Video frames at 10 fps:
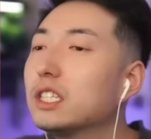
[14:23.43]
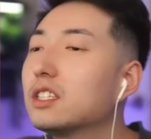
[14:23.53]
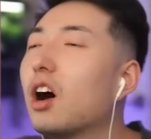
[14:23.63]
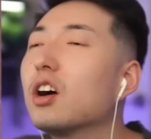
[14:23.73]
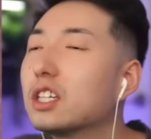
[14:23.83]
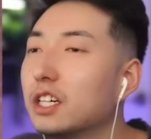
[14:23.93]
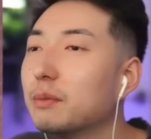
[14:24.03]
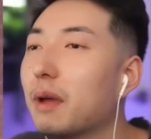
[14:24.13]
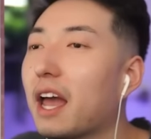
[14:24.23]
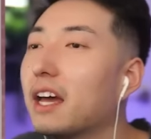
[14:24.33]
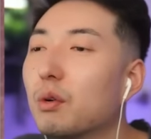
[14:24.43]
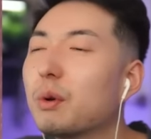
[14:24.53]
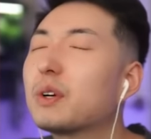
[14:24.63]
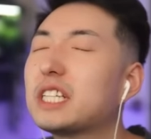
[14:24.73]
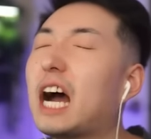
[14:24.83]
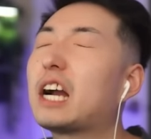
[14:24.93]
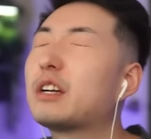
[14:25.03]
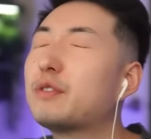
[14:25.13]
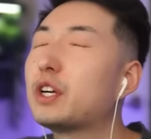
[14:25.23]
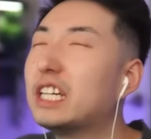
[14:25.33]
it's all good, man. We were tired
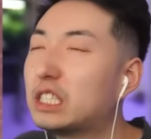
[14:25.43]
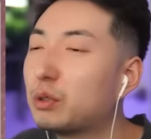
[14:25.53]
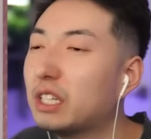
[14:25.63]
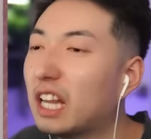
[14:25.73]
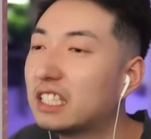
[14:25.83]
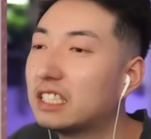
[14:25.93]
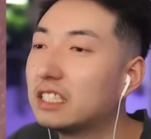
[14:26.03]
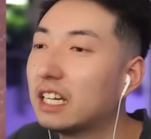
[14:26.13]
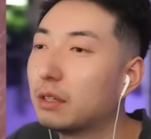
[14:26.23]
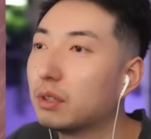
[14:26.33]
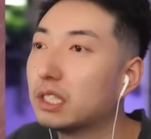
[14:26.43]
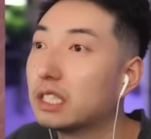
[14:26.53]
of your history lessons anyways.